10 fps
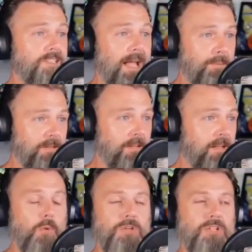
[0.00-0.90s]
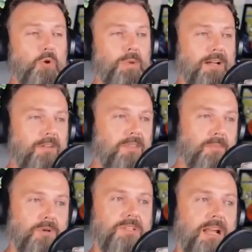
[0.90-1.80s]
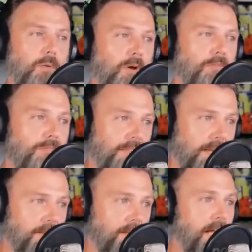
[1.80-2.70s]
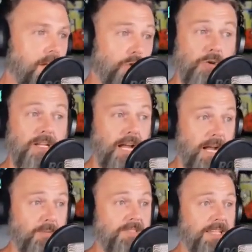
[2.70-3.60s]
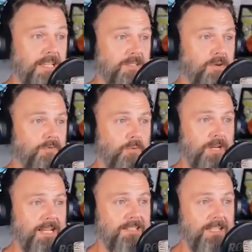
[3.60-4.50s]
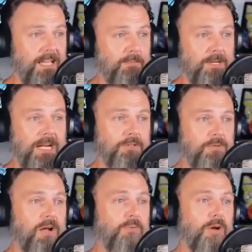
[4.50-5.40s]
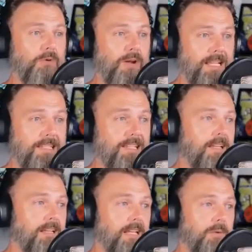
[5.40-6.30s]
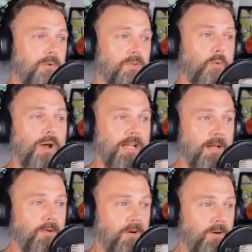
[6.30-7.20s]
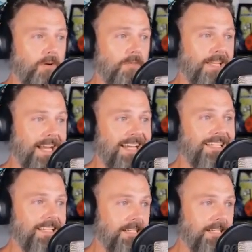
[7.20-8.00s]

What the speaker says: this happened. I want to go back to the person I was then. I agree I was the asshole for what I said, but I do not regret it. It was a wake-up call that I